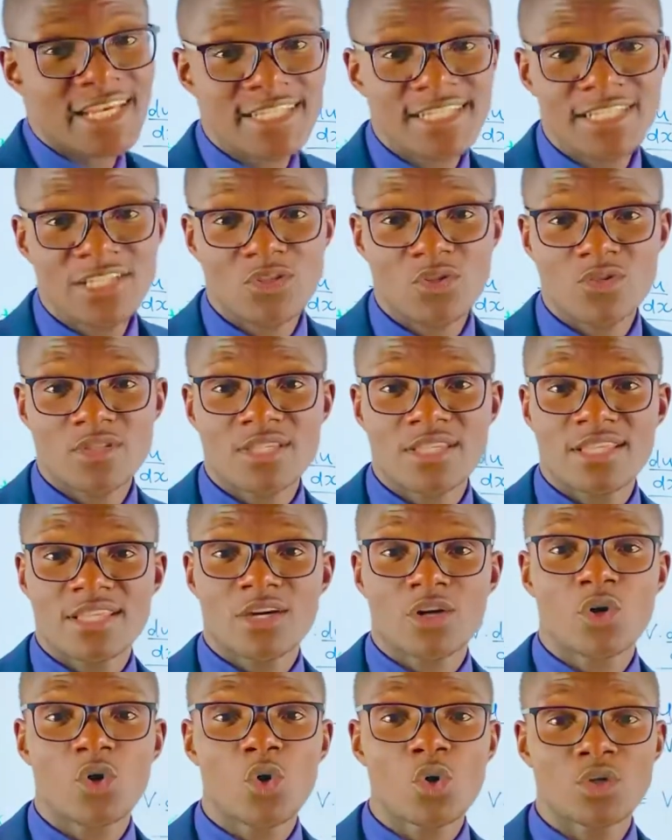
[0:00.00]
using the
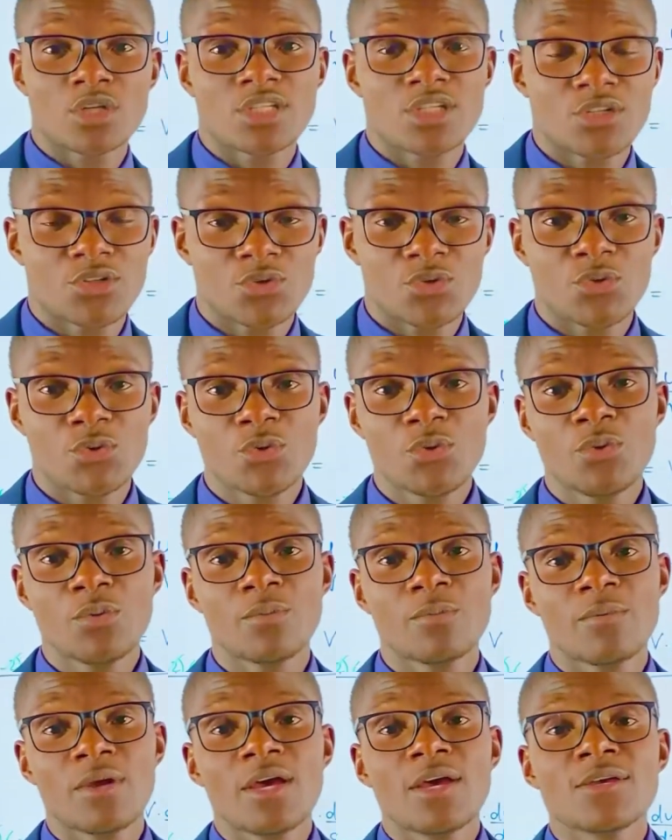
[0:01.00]
quotient rule.
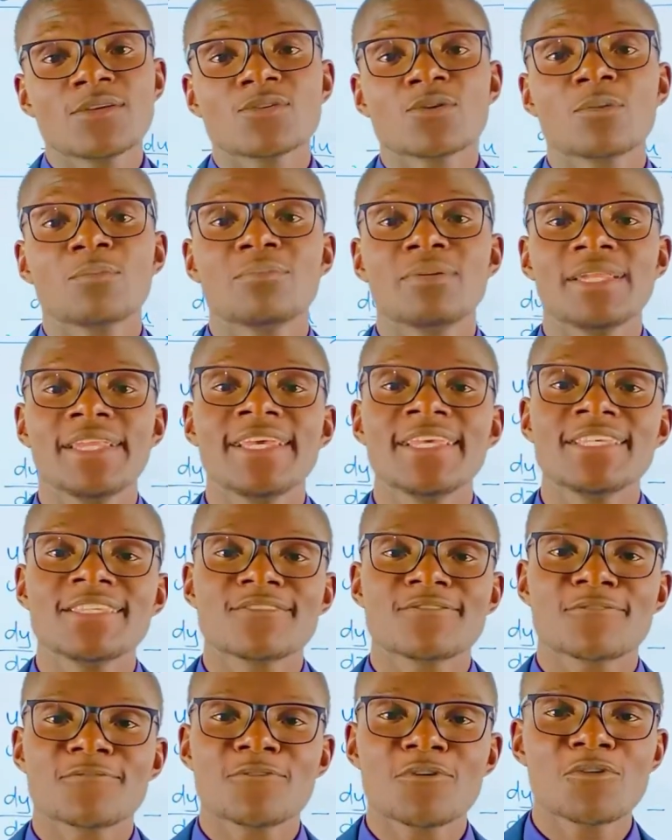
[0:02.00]
So please
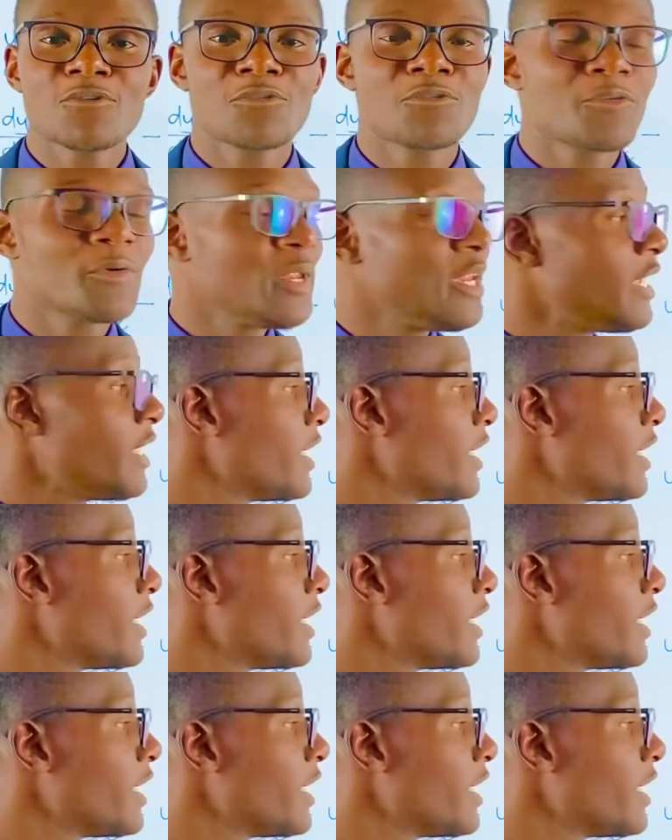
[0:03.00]
feel free